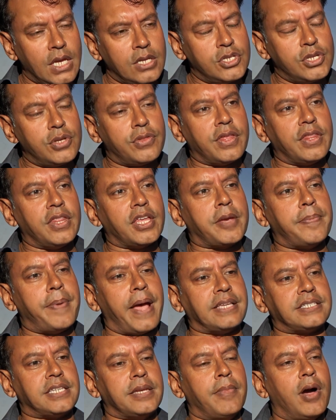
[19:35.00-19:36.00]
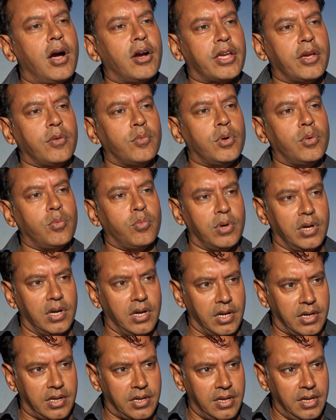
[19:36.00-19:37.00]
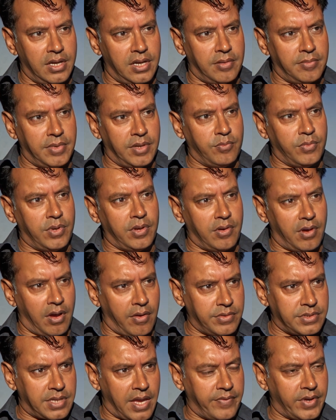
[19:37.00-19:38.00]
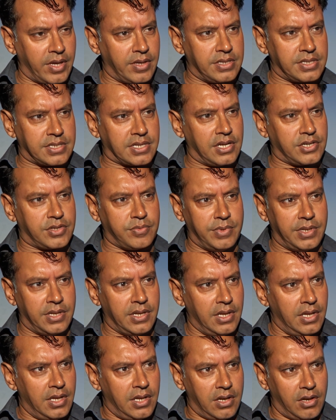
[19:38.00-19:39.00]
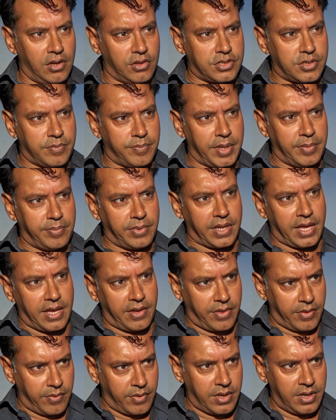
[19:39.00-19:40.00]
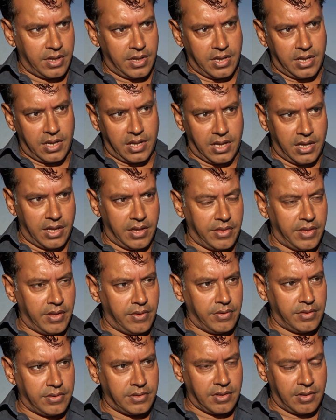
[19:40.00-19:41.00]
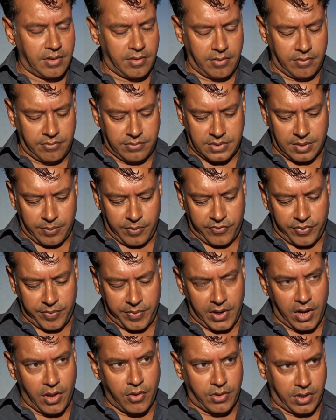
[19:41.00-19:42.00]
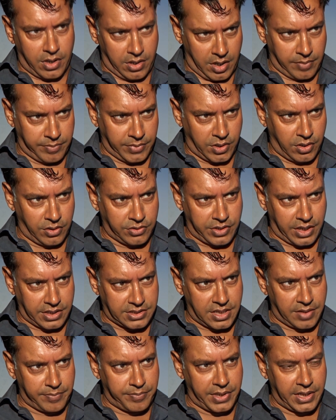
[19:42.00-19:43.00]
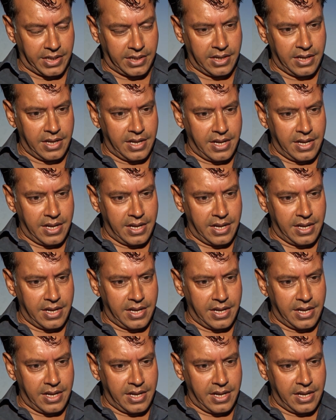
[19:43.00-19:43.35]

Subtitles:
Do you think the capacity market will work? I mean, I was having a discussion with lots of people there. There were someone from the low carbon contracts company.